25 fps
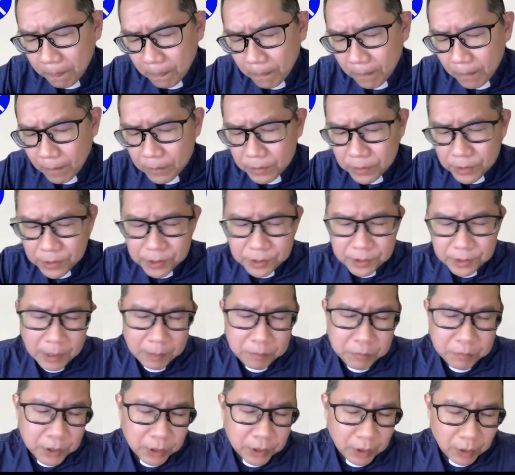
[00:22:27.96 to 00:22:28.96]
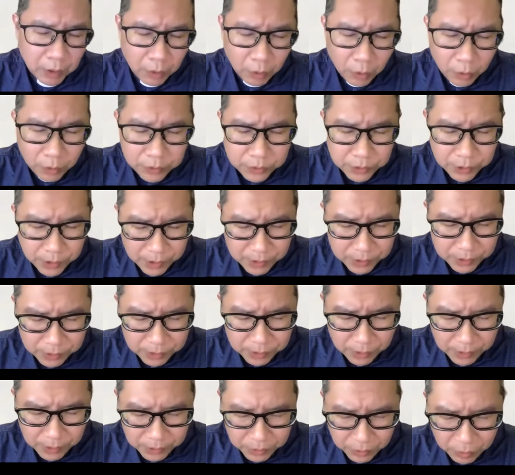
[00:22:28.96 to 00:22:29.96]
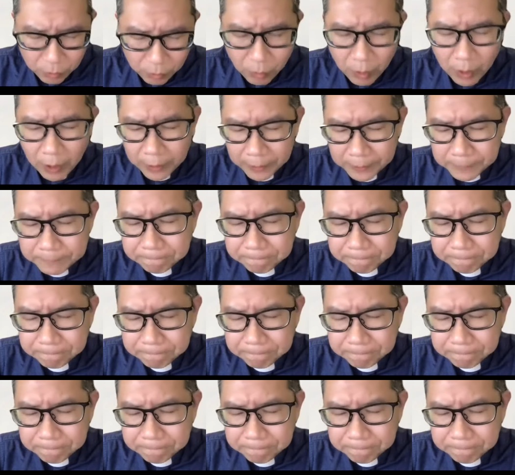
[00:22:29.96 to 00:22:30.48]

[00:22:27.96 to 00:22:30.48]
and just come to the Lord just as you are.